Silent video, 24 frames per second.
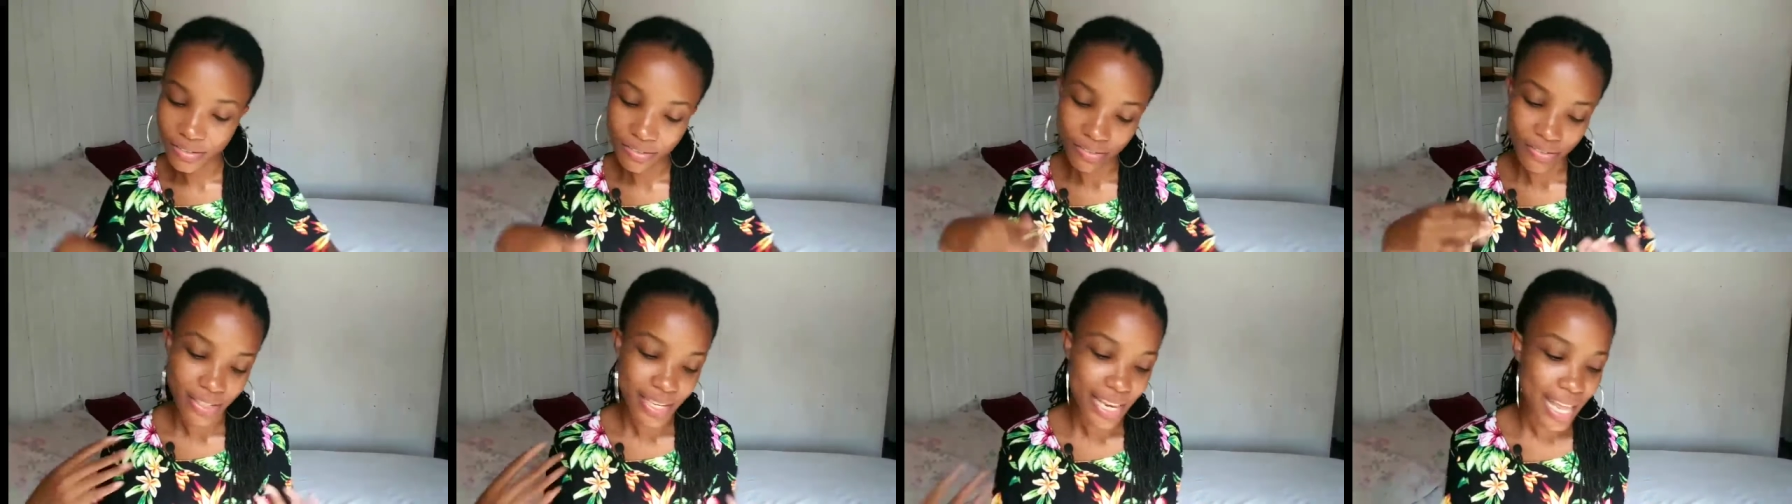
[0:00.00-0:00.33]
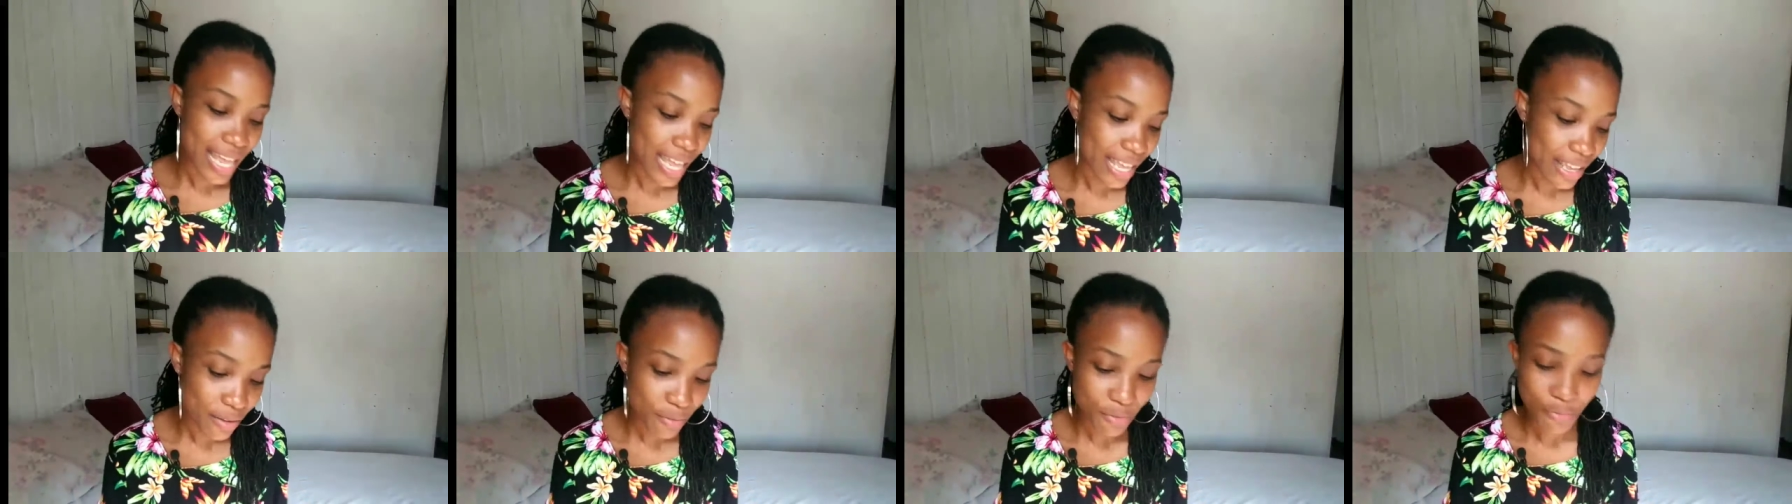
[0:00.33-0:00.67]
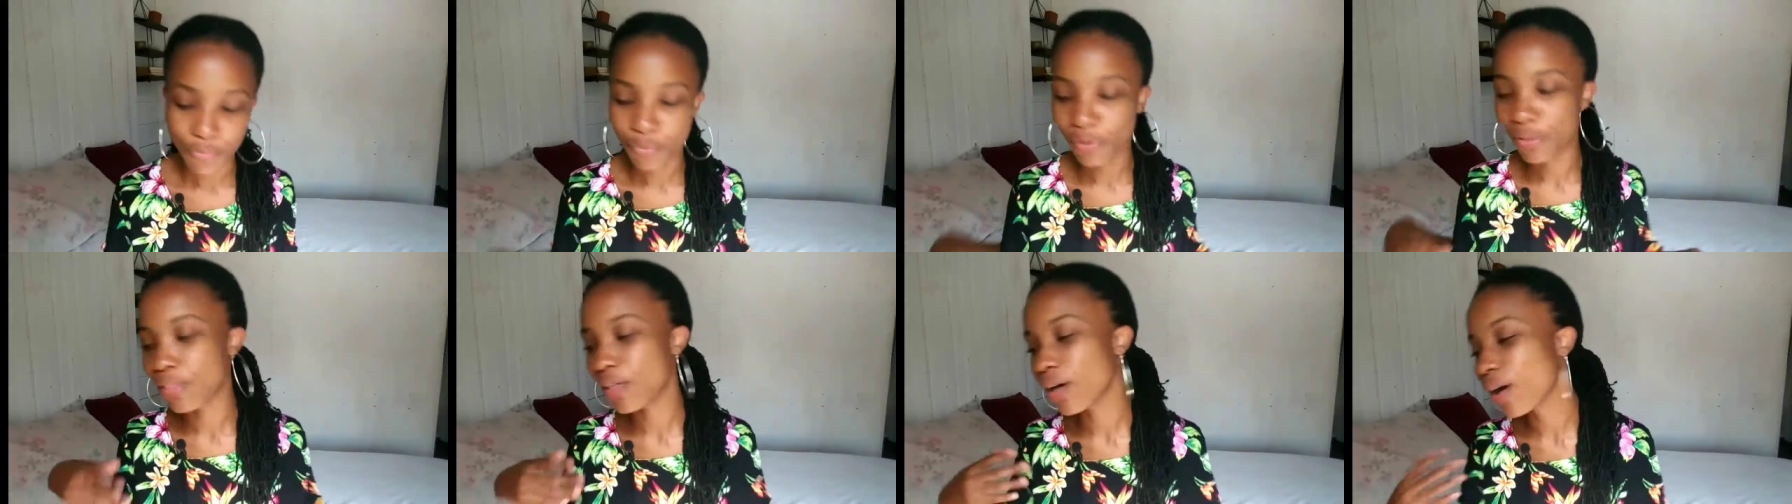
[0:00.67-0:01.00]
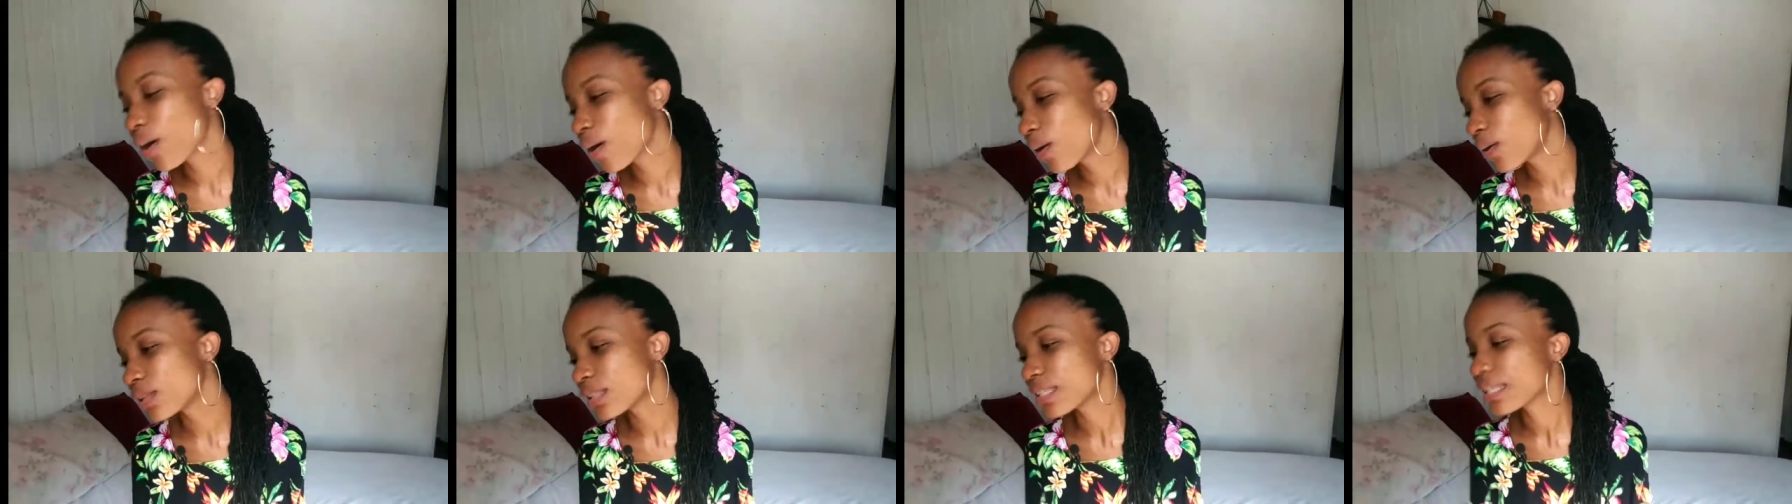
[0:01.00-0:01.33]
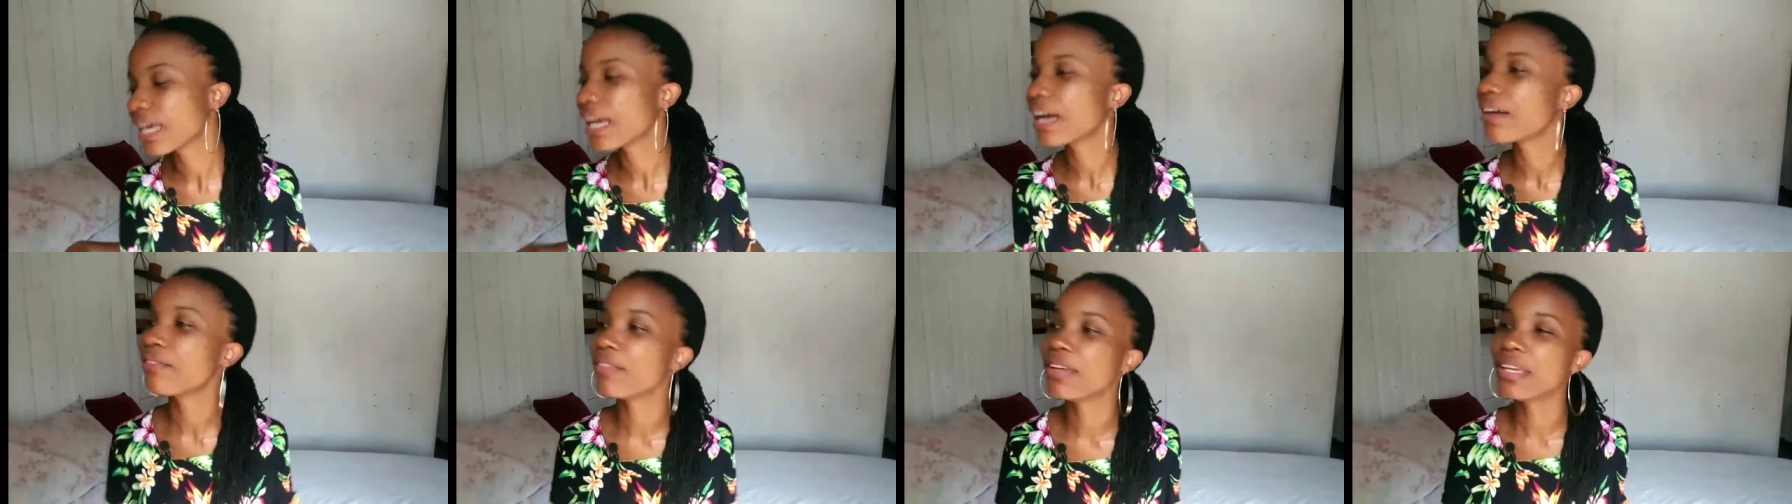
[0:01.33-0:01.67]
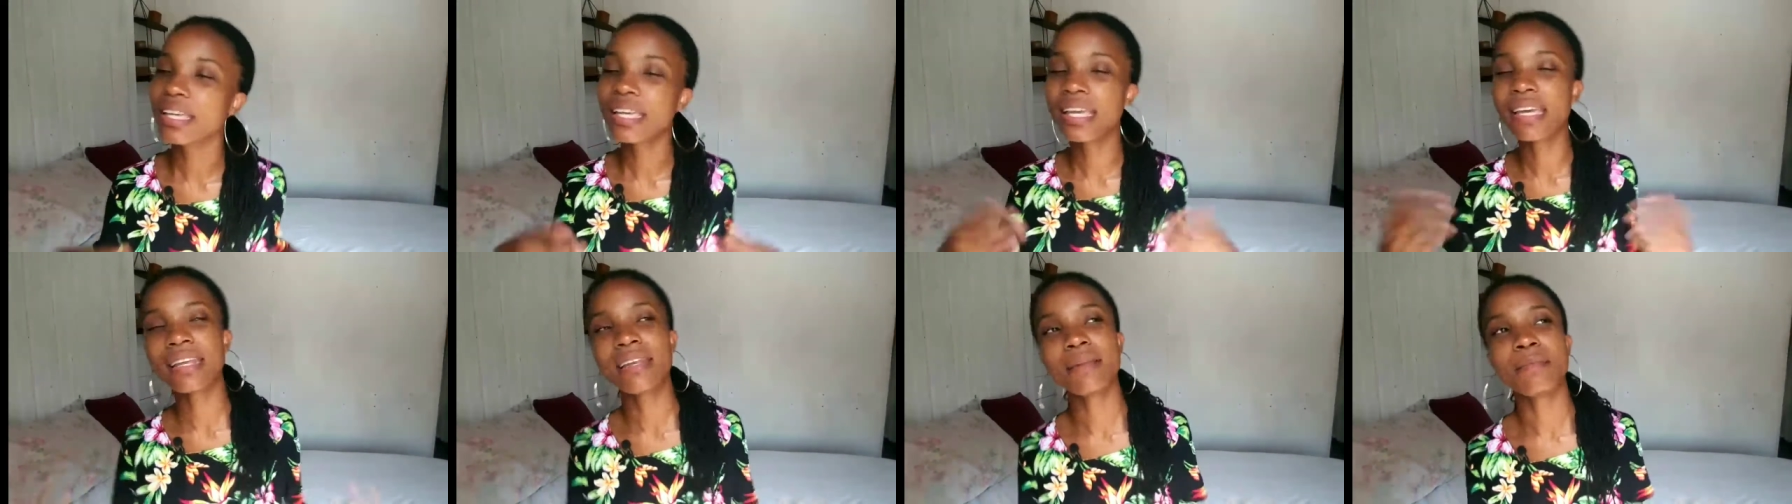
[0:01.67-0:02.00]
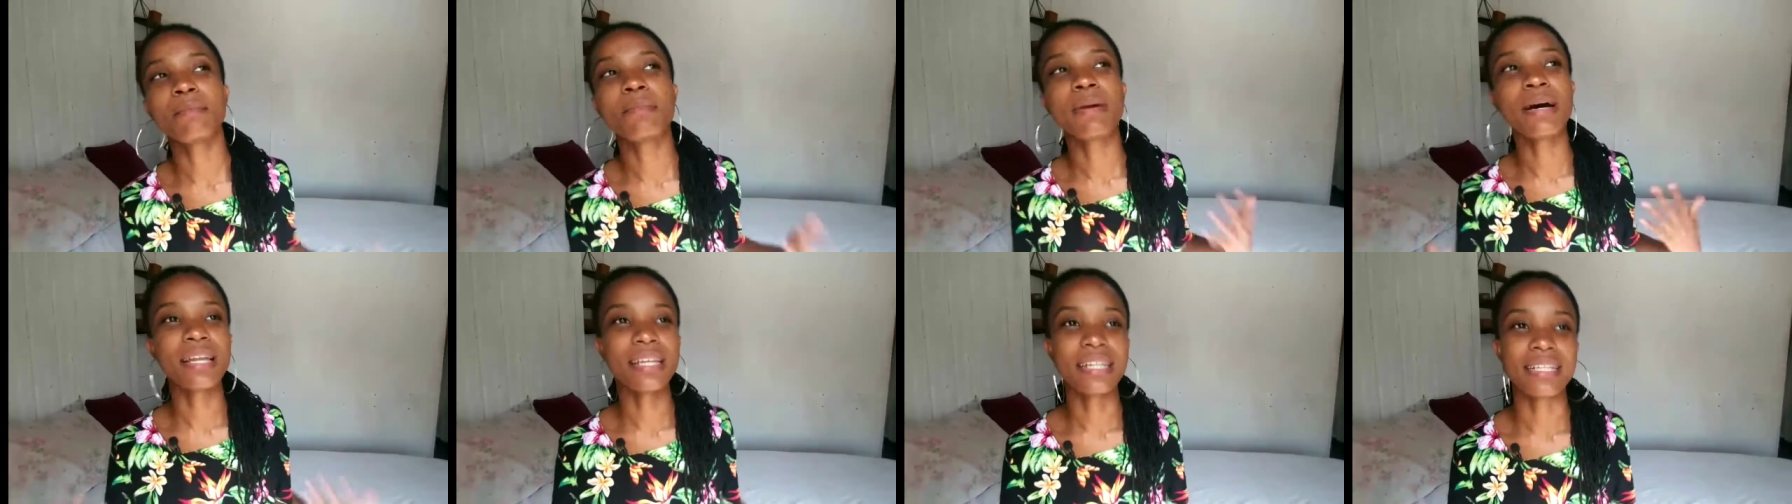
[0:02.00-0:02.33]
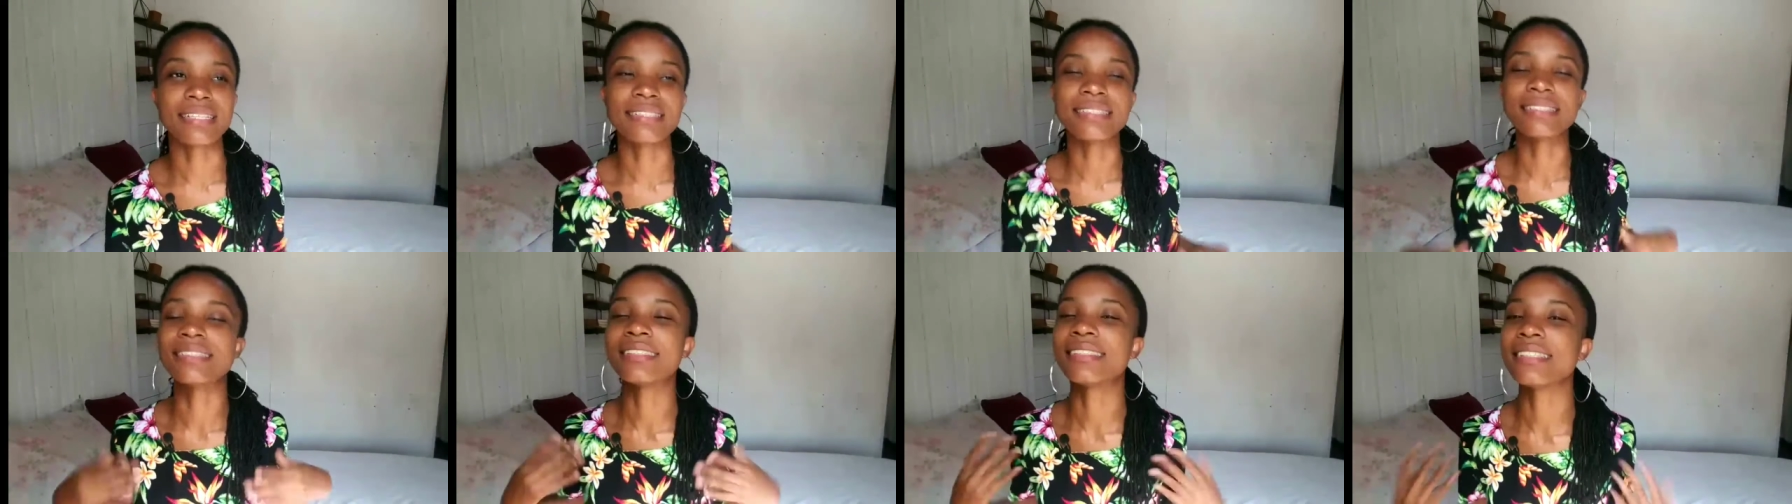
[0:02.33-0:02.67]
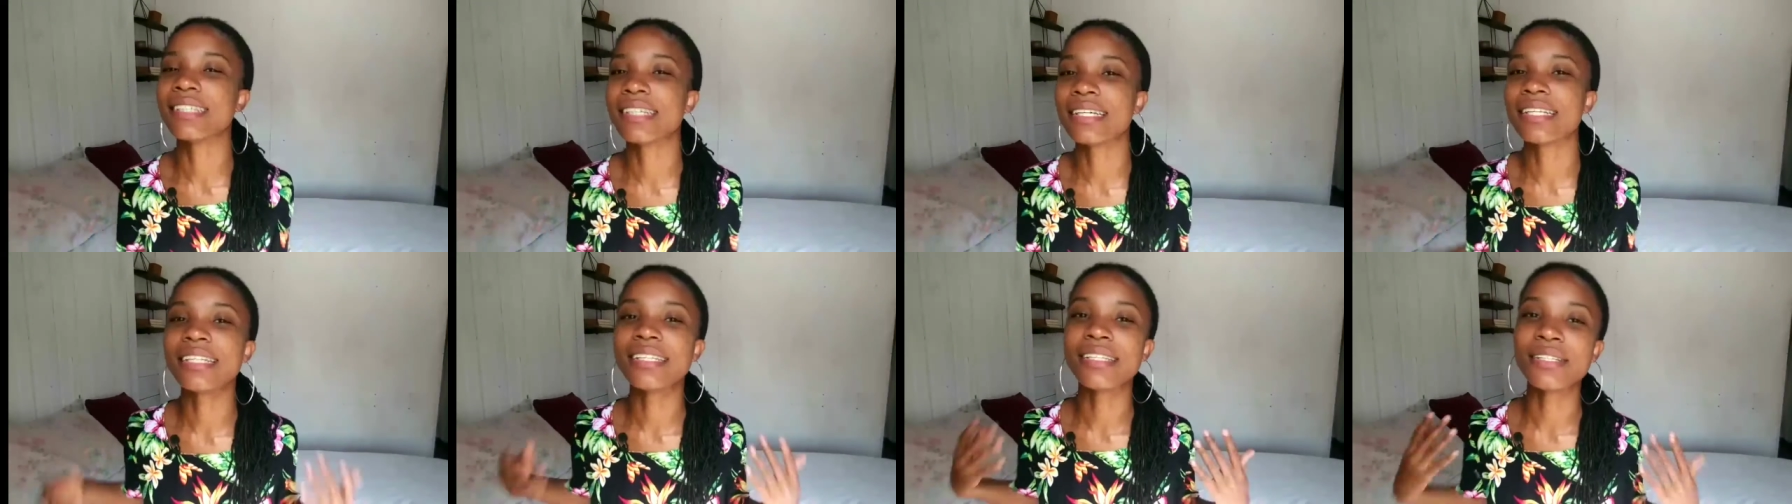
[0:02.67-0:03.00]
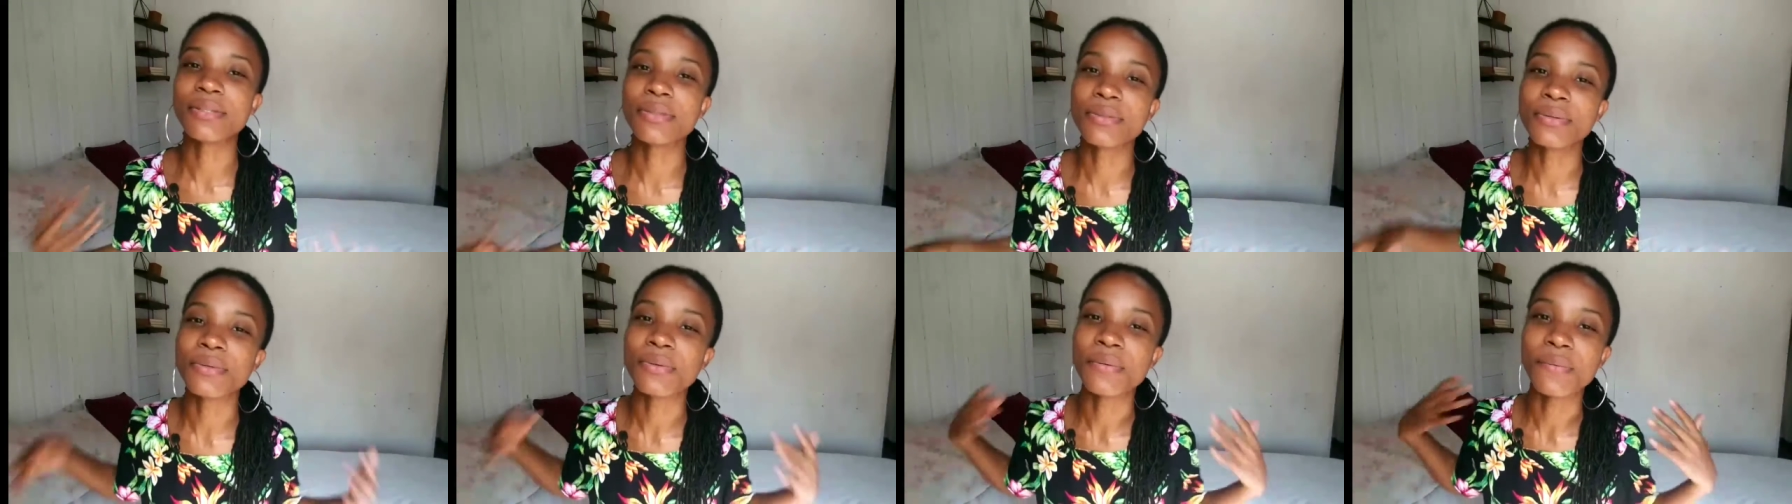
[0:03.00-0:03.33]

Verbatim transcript: of life without having anybody to tell you